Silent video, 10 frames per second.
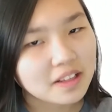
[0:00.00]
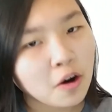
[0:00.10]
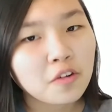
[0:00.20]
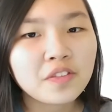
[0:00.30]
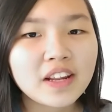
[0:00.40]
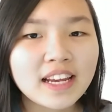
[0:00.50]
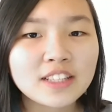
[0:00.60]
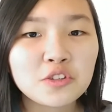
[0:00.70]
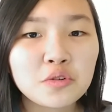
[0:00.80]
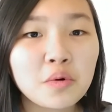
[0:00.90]
hopefully I
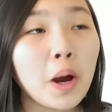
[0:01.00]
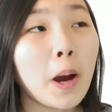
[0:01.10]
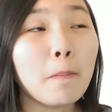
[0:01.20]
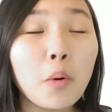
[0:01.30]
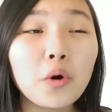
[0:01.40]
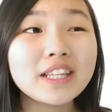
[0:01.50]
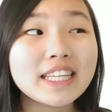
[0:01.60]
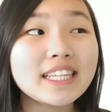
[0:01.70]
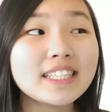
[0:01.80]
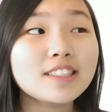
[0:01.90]
can do more of
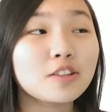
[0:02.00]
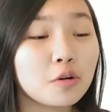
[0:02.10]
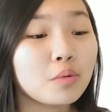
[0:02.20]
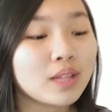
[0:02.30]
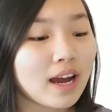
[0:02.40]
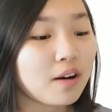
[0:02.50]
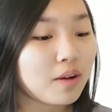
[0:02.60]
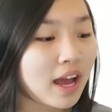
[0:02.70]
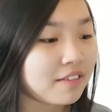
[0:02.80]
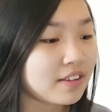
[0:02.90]
these
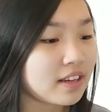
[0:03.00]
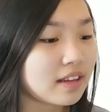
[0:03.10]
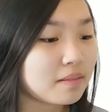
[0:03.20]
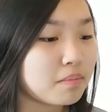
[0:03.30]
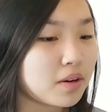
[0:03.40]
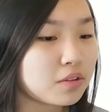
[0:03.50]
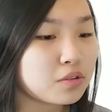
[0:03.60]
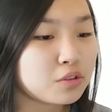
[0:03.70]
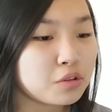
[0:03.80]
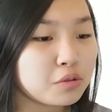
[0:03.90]
without having like month
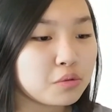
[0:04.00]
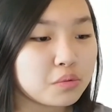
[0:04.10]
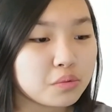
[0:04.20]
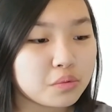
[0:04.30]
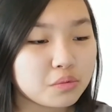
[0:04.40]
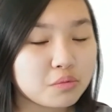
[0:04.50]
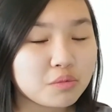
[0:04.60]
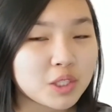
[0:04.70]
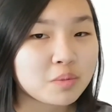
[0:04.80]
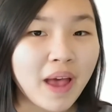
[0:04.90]
or two
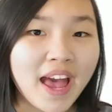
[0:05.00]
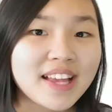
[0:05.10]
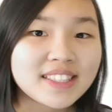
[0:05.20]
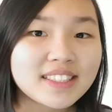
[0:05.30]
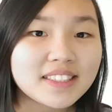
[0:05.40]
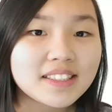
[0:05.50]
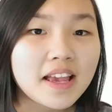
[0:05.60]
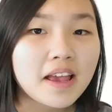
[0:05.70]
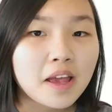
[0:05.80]
spans,